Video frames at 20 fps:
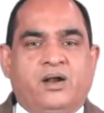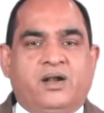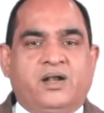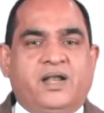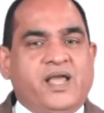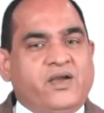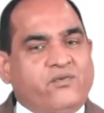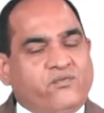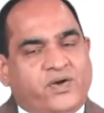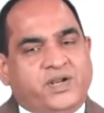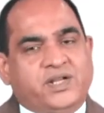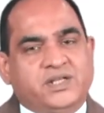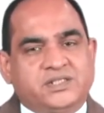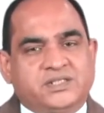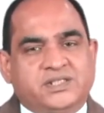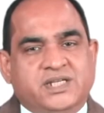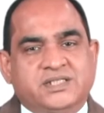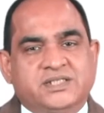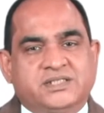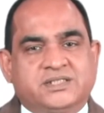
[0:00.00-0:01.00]
Take for
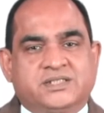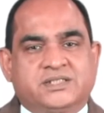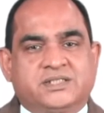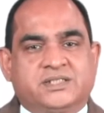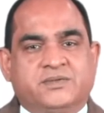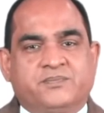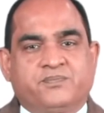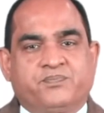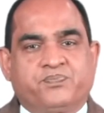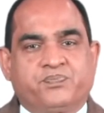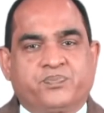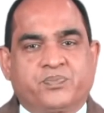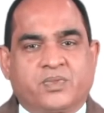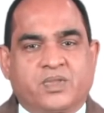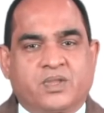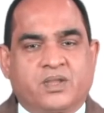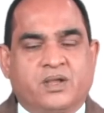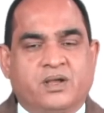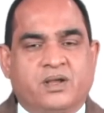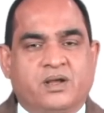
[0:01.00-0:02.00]
instance
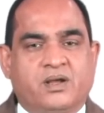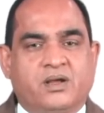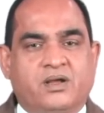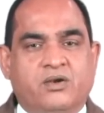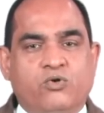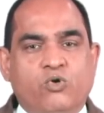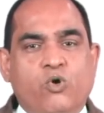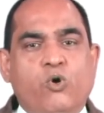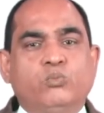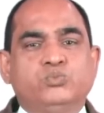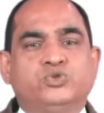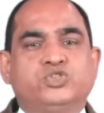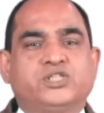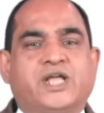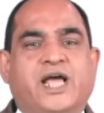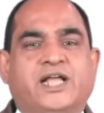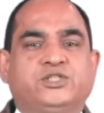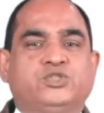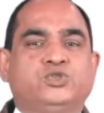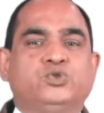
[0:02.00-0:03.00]
Rome
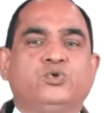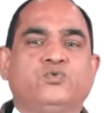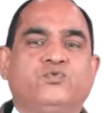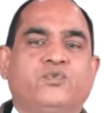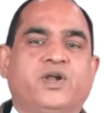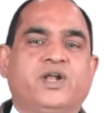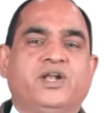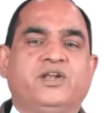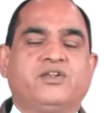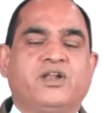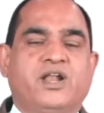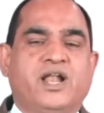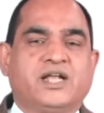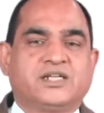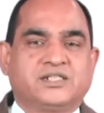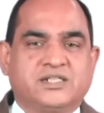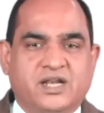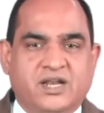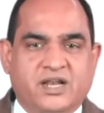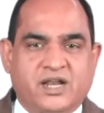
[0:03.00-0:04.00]
Statute for
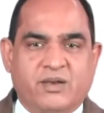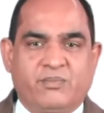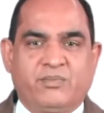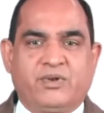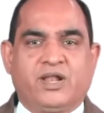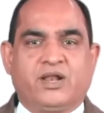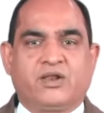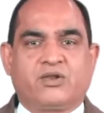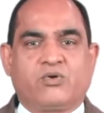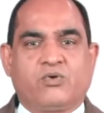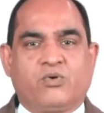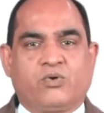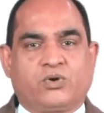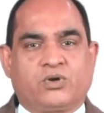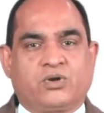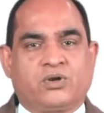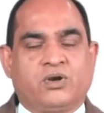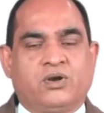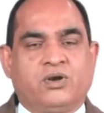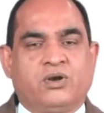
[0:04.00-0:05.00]
International Criminal Court.
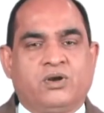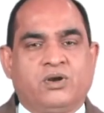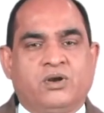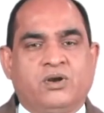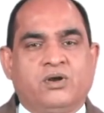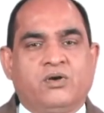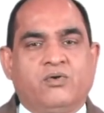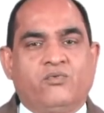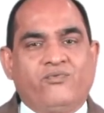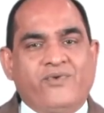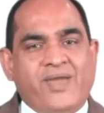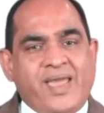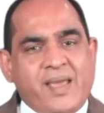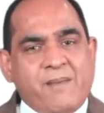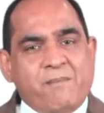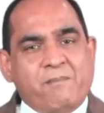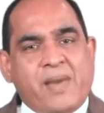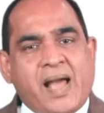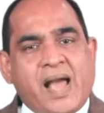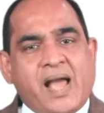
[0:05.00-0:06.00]
Way
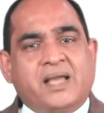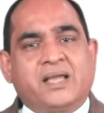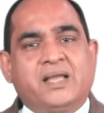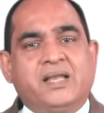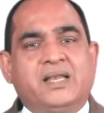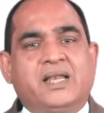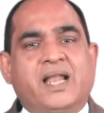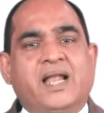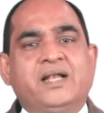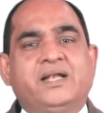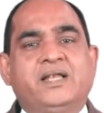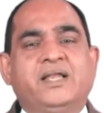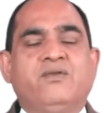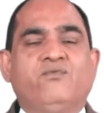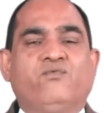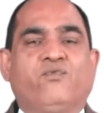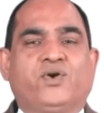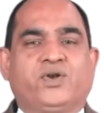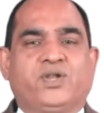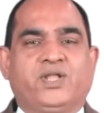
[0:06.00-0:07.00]
back in
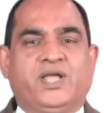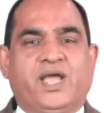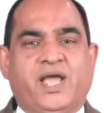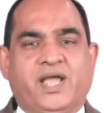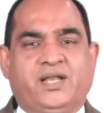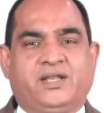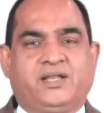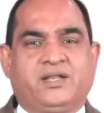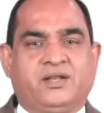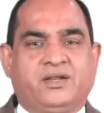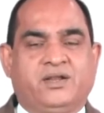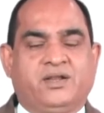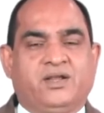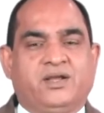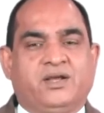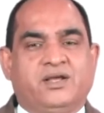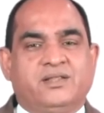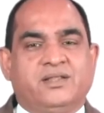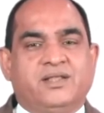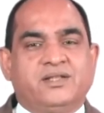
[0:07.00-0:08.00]
1948,
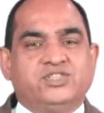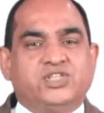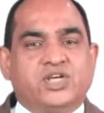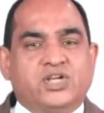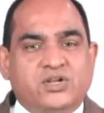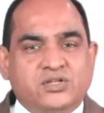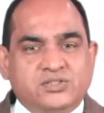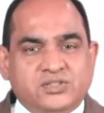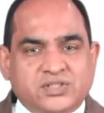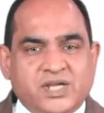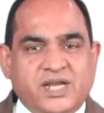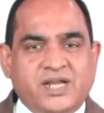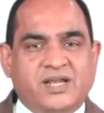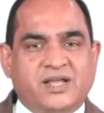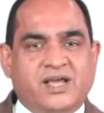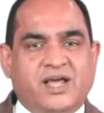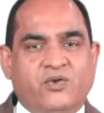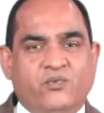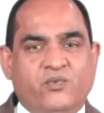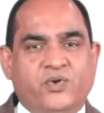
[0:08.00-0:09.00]
the
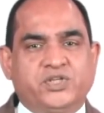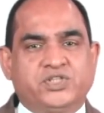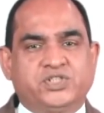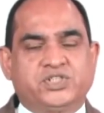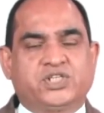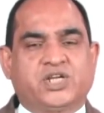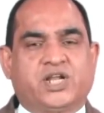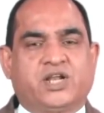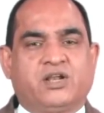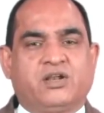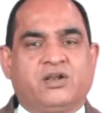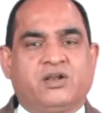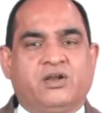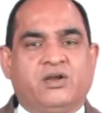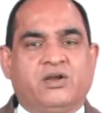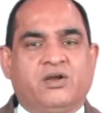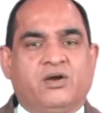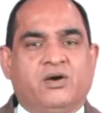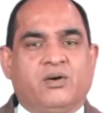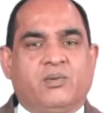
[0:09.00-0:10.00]
Genocide Convention
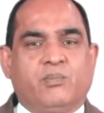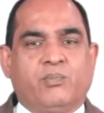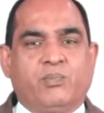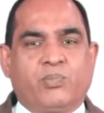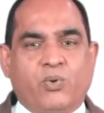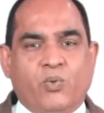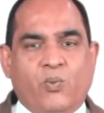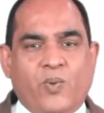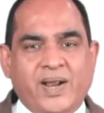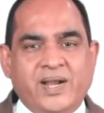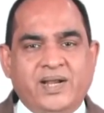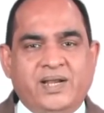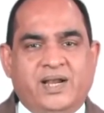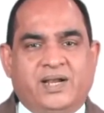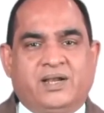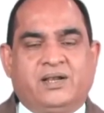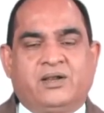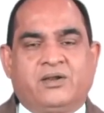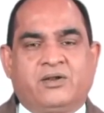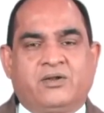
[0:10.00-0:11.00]

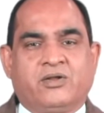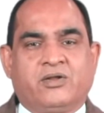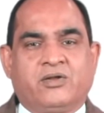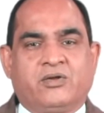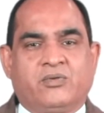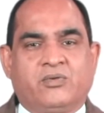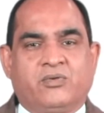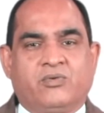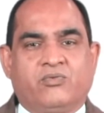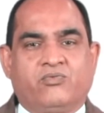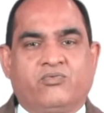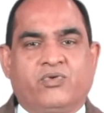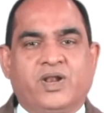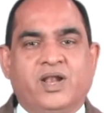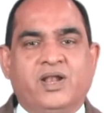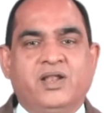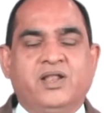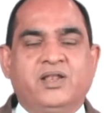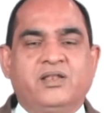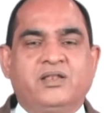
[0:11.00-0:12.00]
provided for
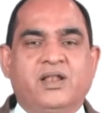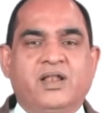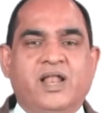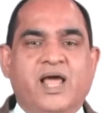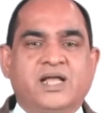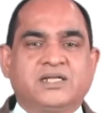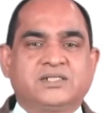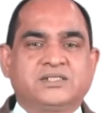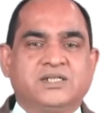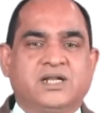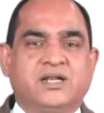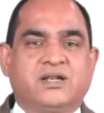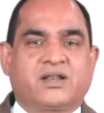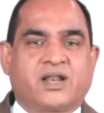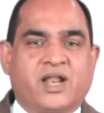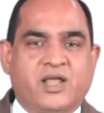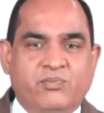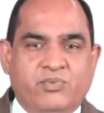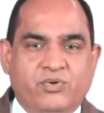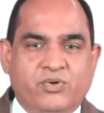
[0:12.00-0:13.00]
an international
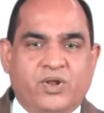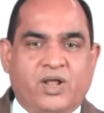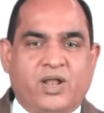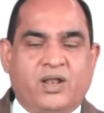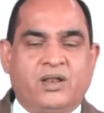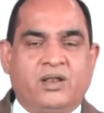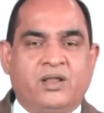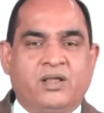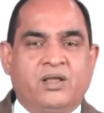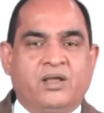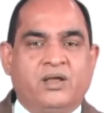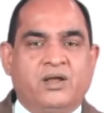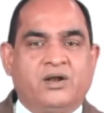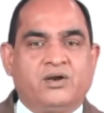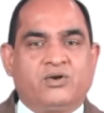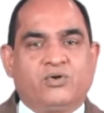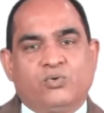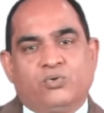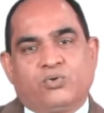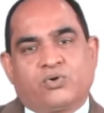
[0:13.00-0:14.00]
tribunal
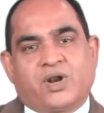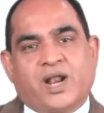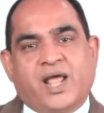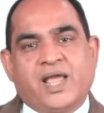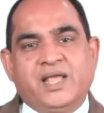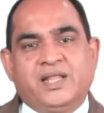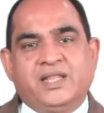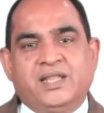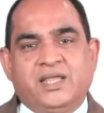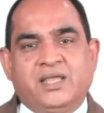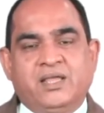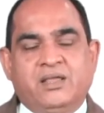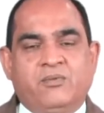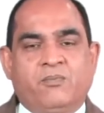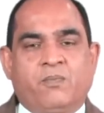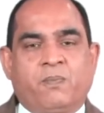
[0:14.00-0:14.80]
to try the